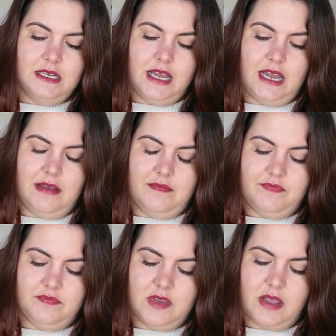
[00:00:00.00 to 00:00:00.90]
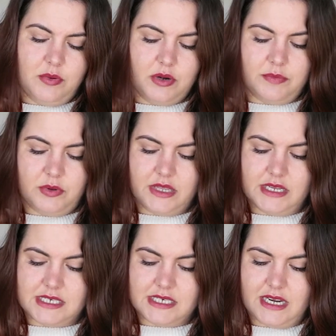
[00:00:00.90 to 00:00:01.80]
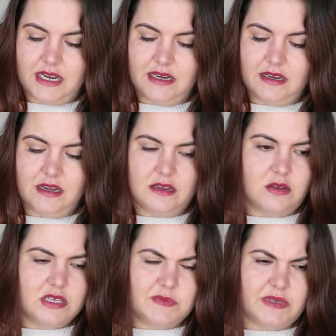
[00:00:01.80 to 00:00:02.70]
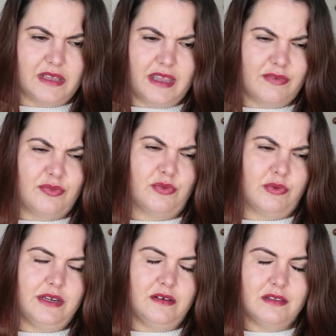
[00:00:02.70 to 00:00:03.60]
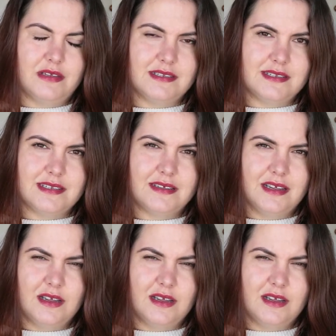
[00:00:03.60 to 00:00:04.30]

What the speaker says: I bought a book yesterday and it cost me like $3,